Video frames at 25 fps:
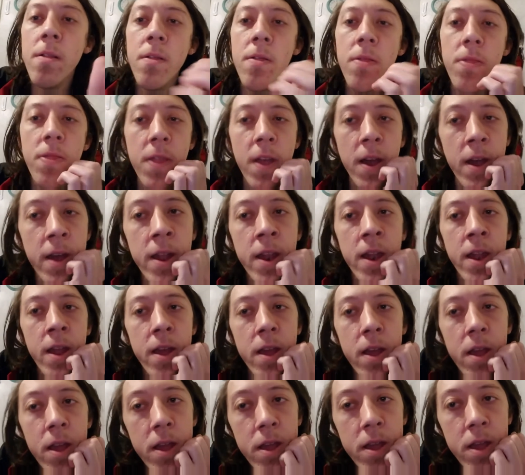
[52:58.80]
then
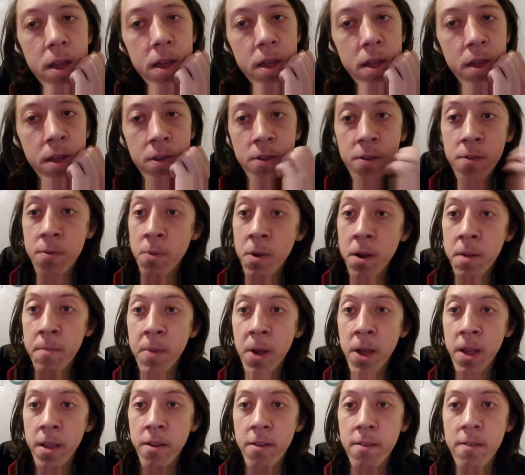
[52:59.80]
you just want to
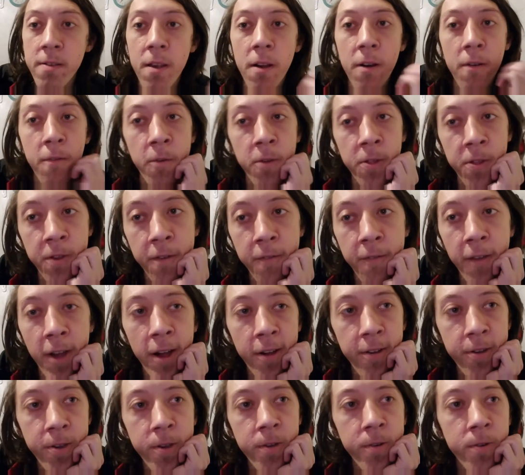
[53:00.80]
bet yourself with your
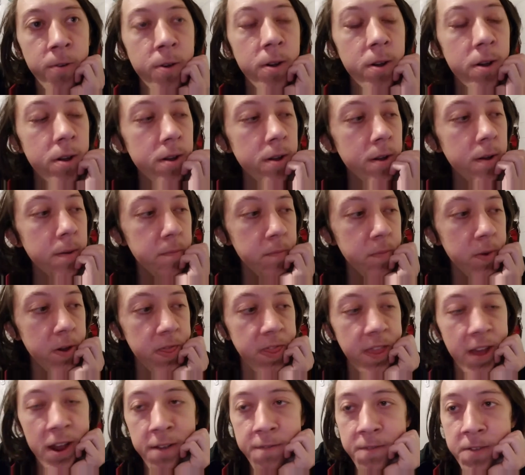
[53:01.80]
value. But
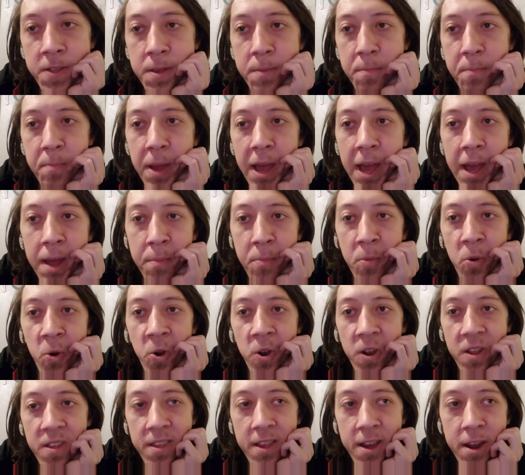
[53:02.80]
then if it's a bad board
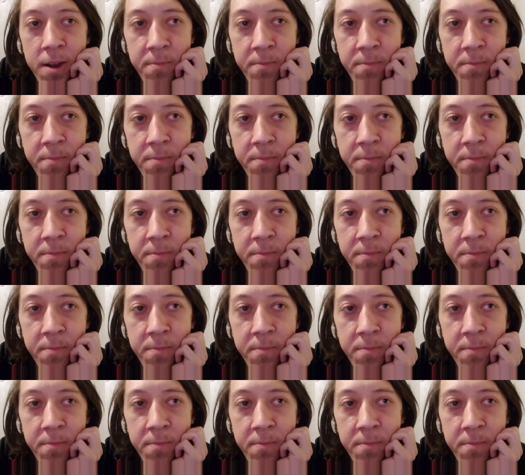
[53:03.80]
is out of